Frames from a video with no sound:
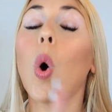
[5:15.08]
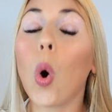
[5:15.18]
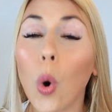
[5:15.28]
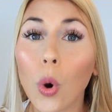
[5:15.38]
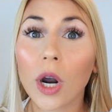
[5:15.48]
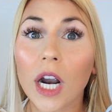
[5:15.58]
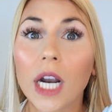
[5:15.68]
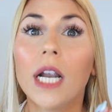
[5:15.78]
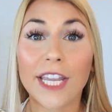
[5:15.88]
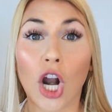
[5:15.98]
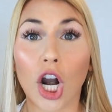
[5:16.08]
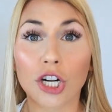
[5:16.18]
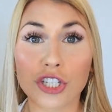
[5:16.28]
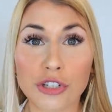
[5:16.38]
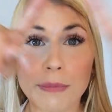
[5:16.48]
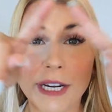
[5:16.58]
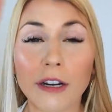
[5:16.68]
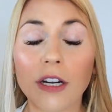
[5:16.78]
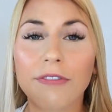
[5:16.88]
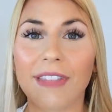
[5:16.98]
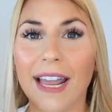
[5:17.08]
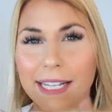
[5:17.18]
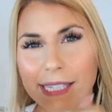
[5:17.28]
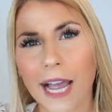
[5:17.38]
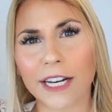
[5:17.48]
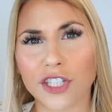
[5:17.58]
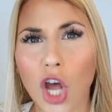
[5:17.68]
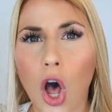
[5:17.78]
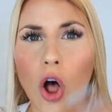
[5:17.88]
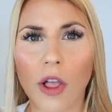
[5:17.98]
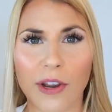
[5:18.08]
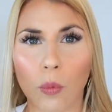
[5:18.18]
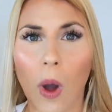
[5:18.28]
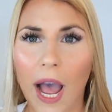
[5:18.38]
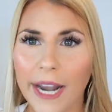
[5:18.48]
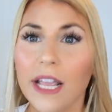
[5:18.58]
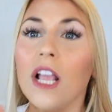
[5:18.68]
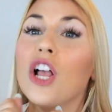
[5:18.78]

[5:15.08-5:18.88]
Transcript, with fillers: or an arched mirror that is kind of tall and wide.